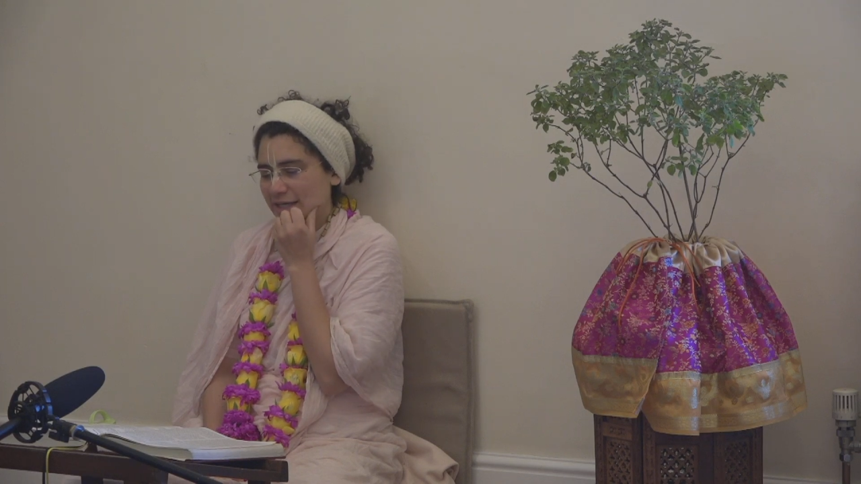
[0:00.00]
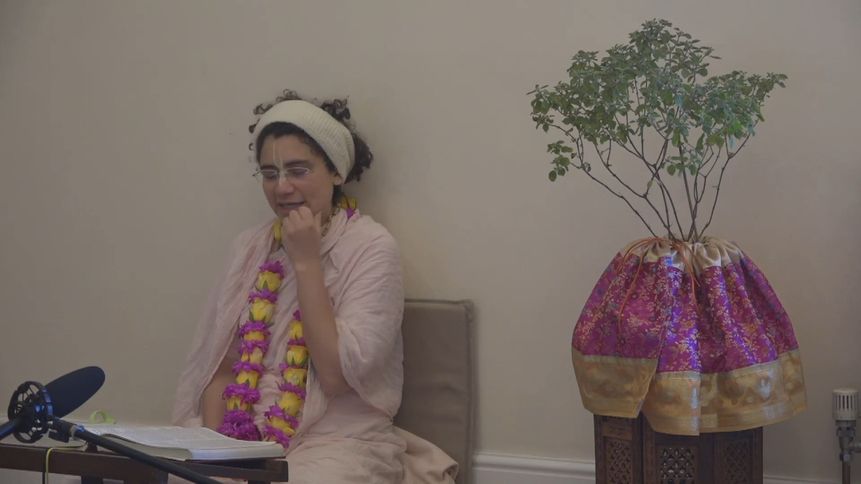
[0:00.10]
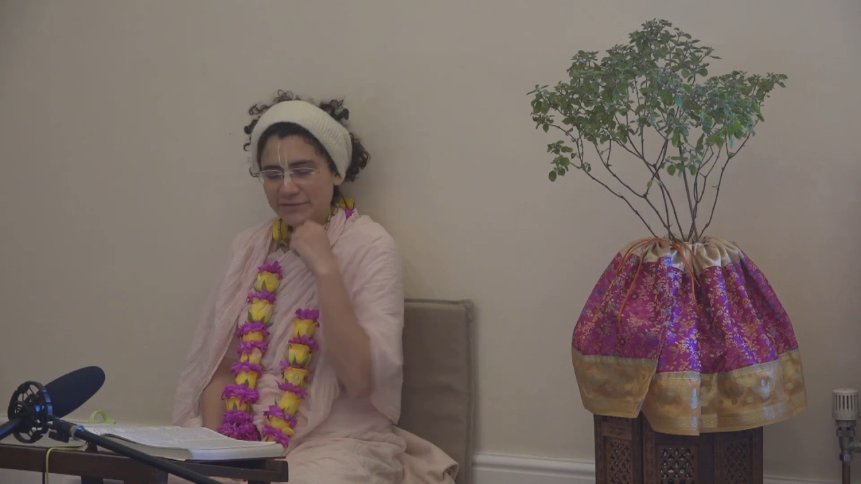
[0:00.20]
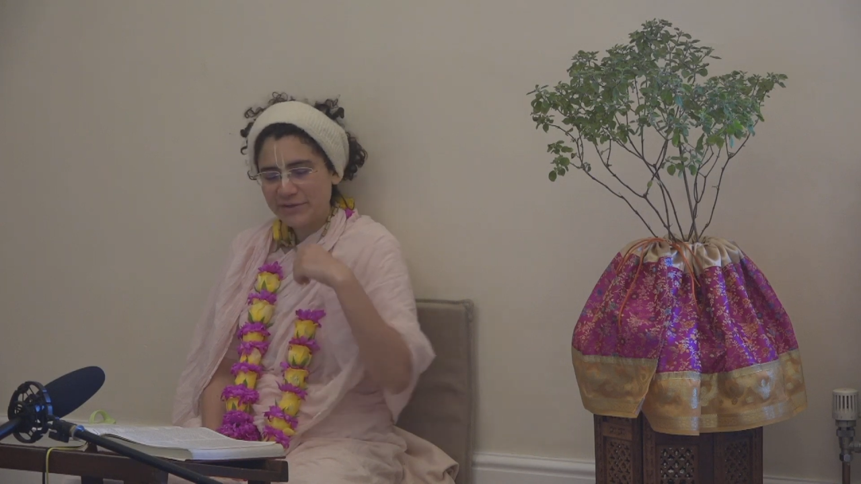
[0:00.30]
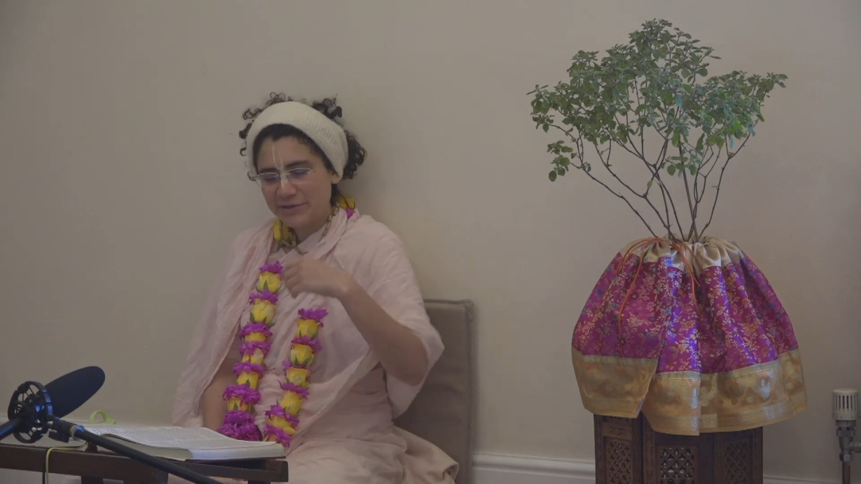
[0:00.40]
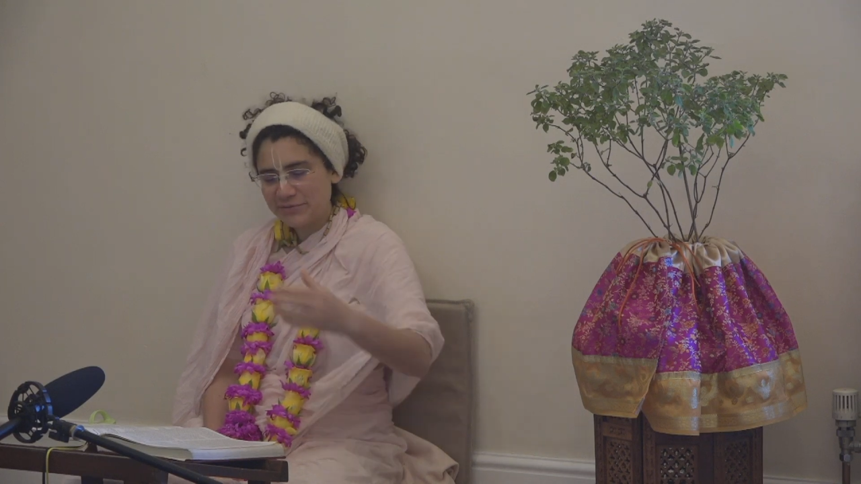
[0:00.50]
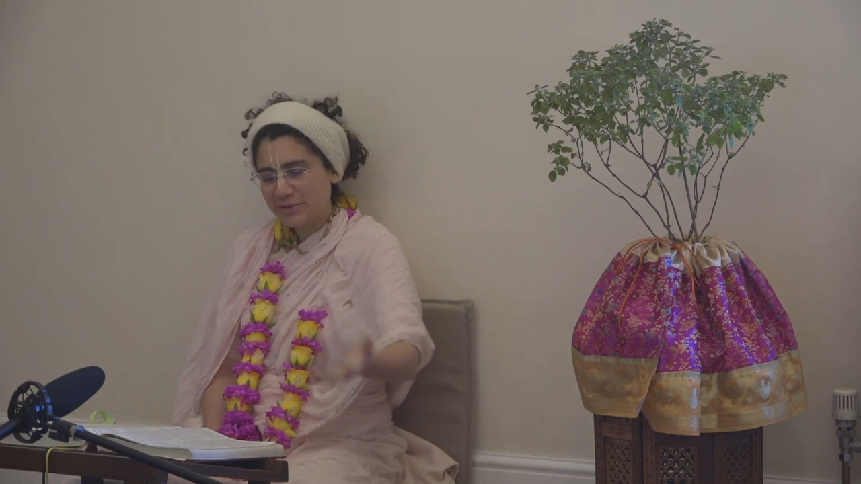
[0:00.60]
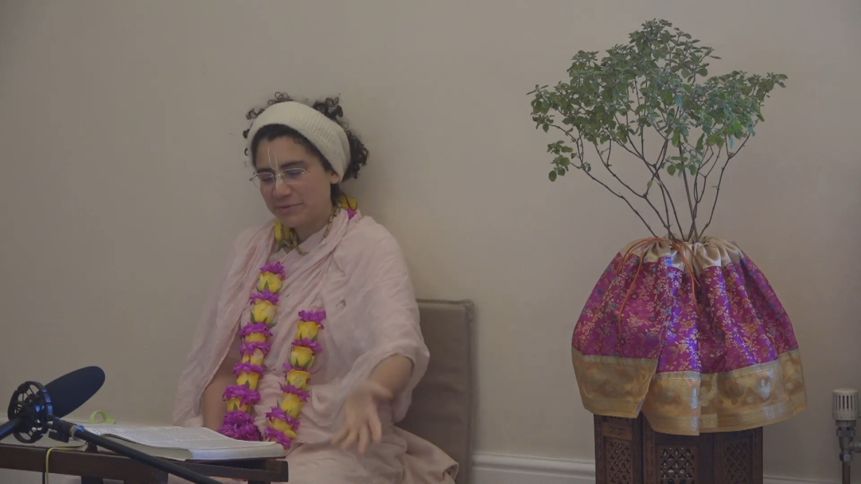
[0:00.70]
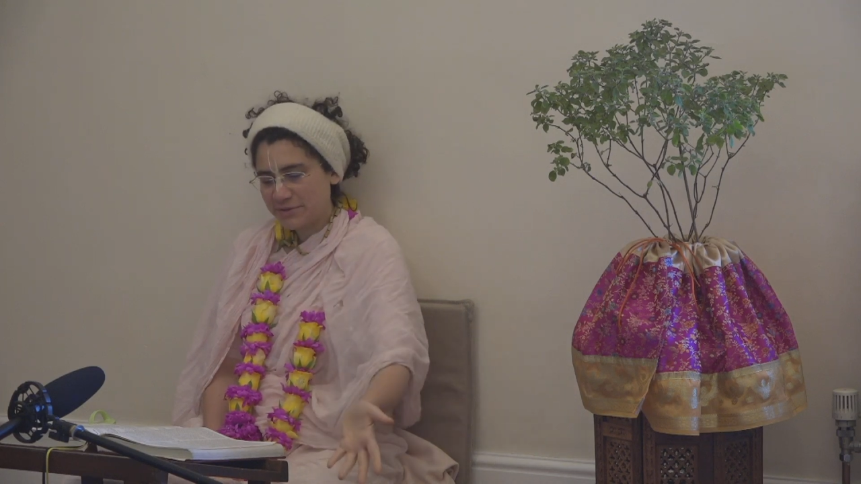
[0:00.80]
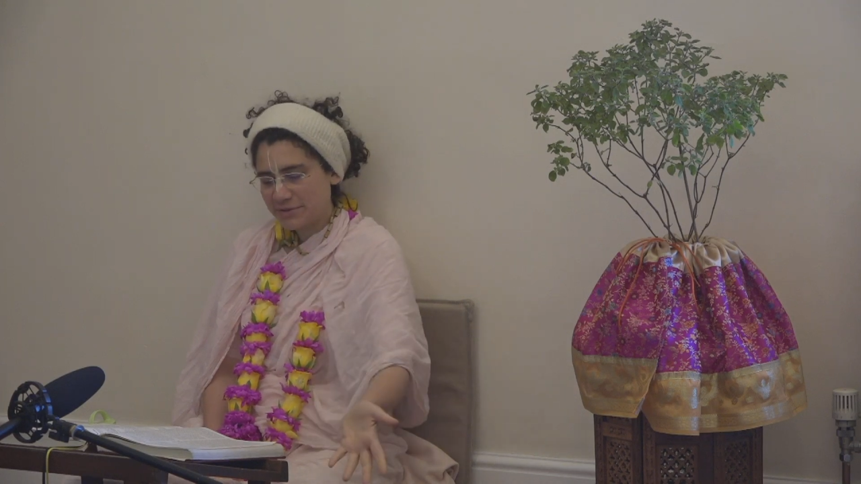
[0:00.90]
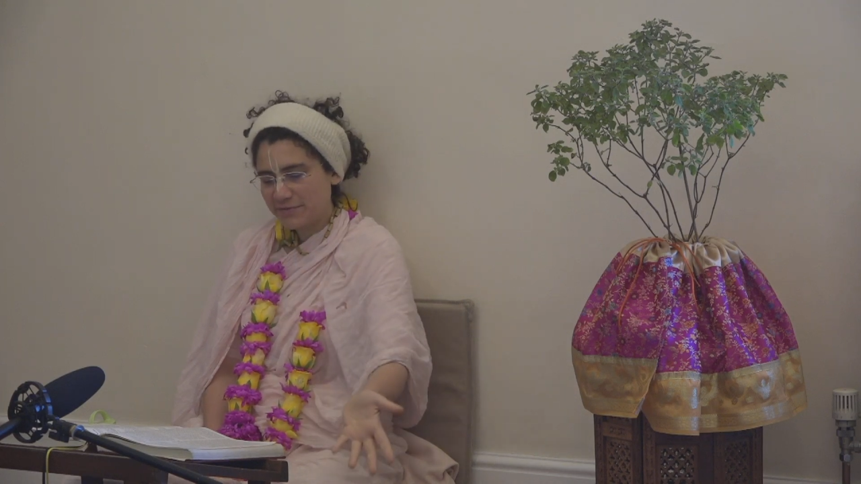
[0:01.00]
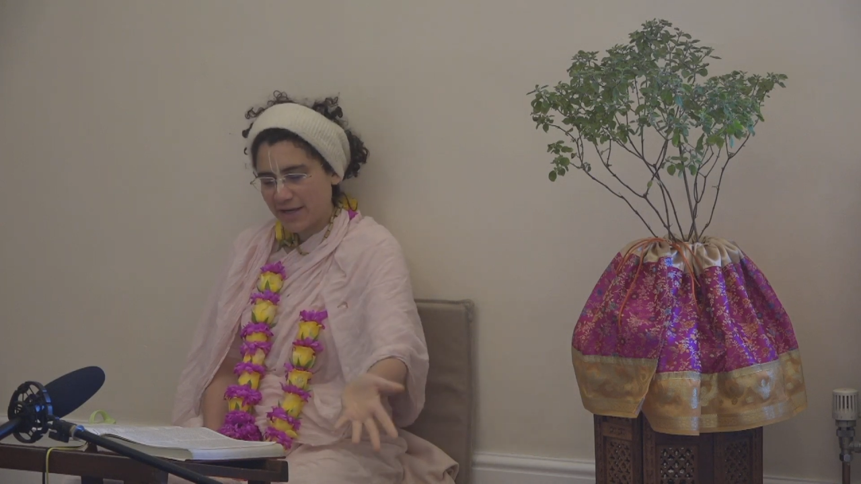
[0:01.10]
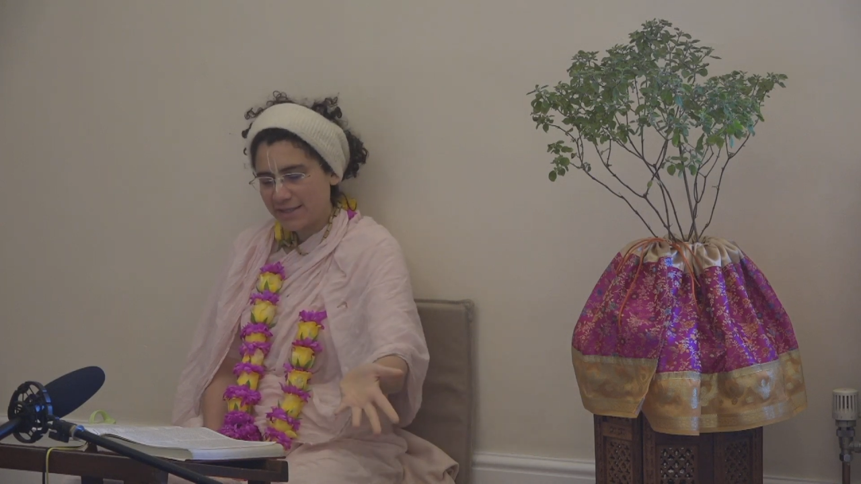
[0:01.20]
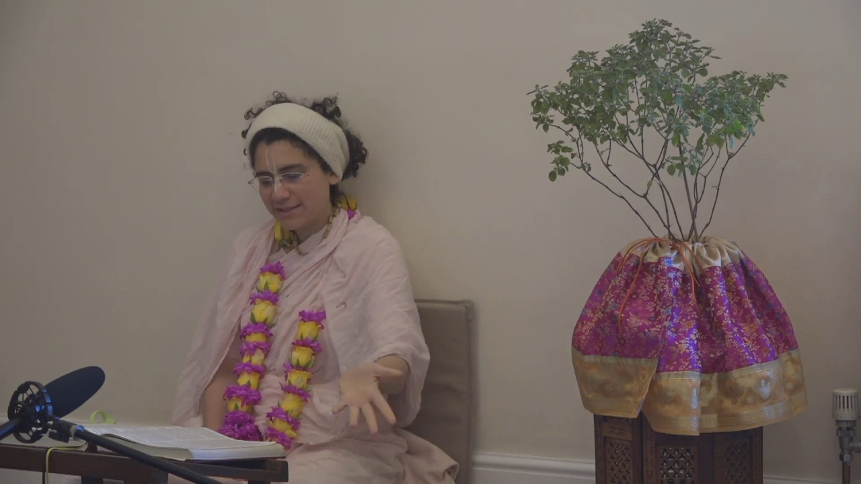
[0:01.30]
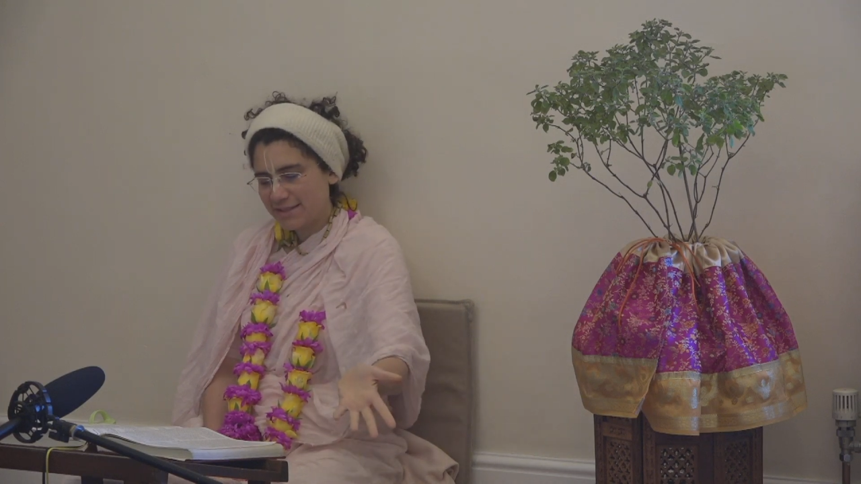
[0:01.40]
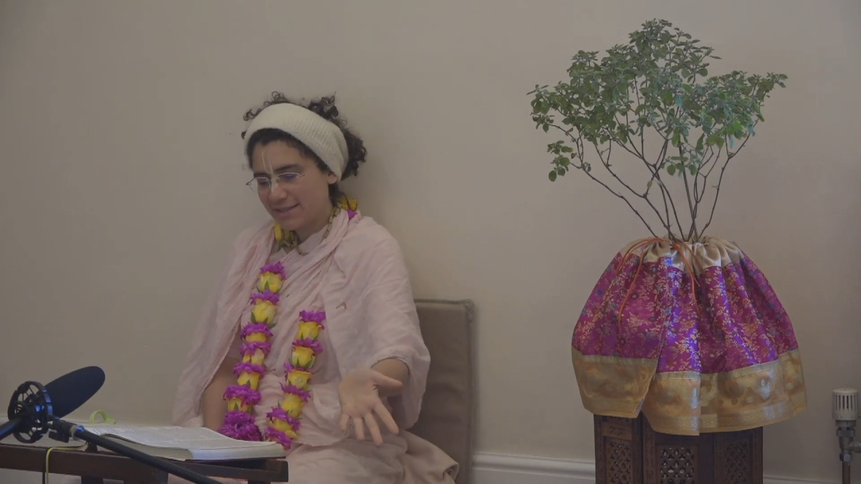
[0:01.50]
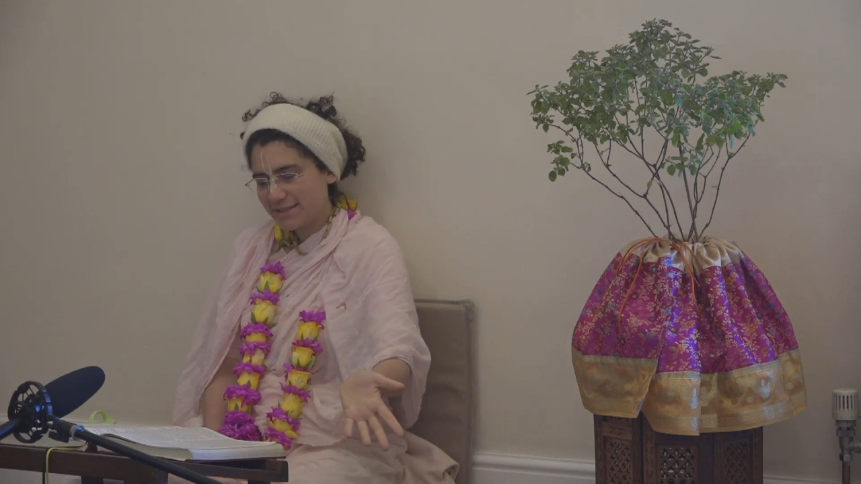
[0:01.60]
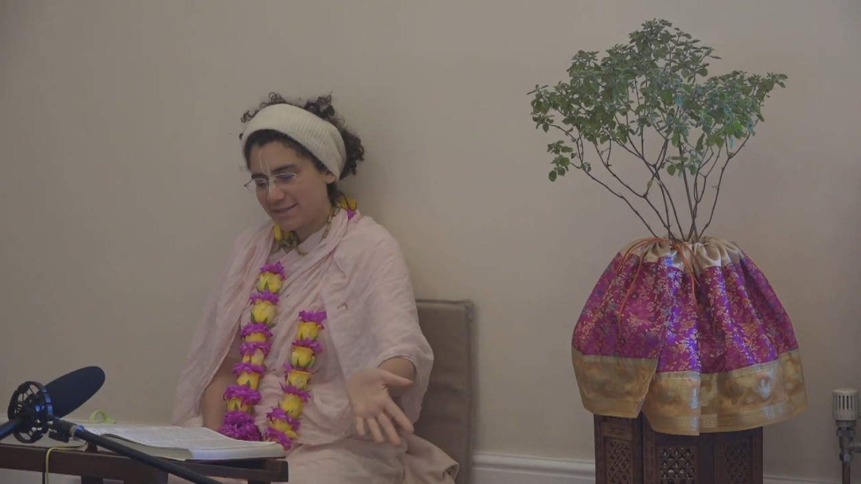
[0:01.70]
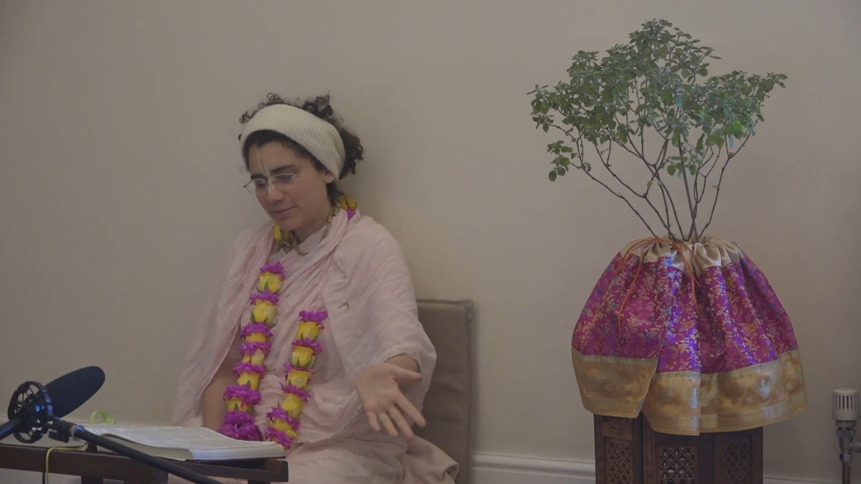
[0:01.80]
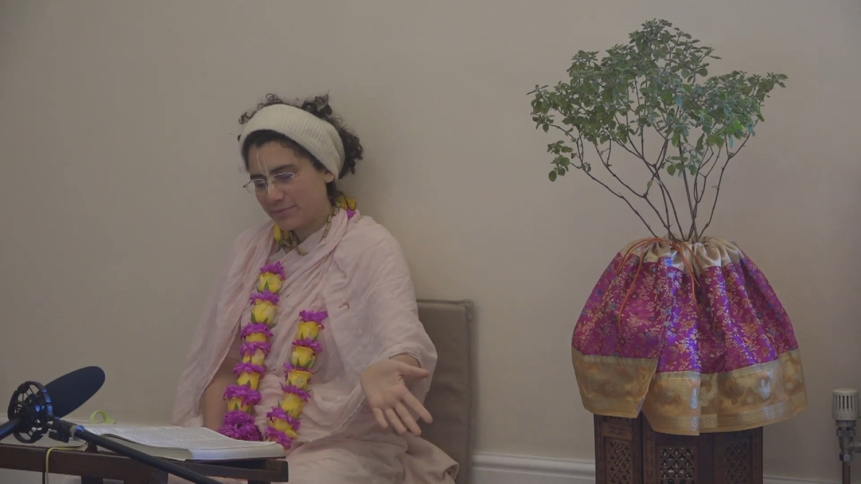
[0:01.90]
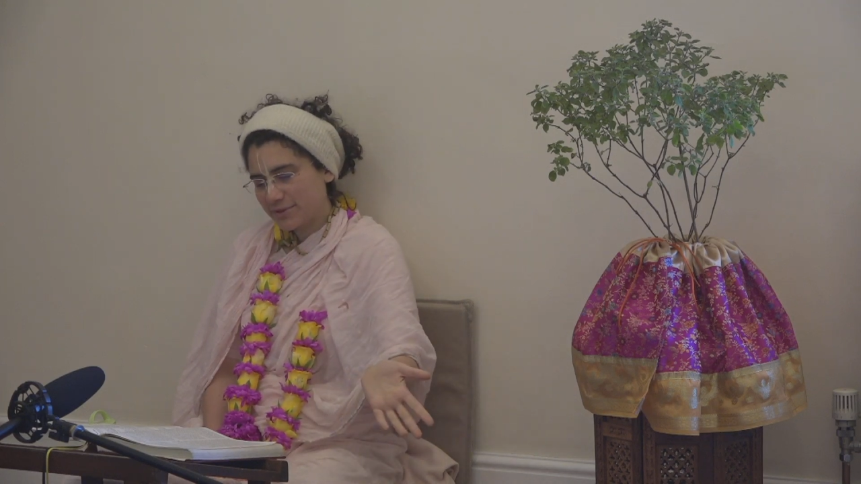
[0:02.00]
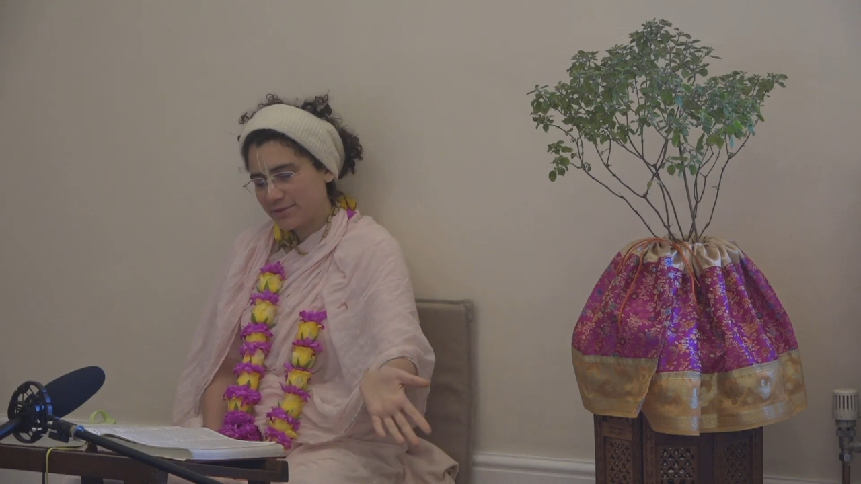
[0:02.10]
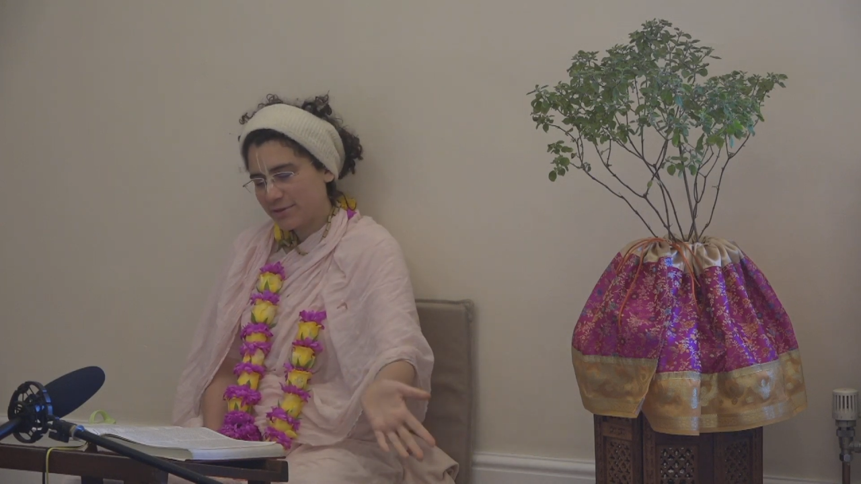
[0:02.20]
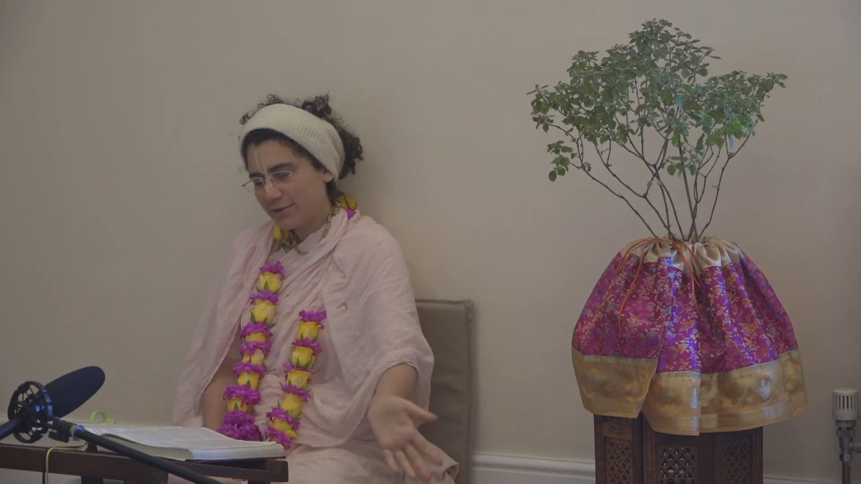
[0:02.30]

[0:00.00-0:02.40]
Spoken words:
even if we were to find it in someone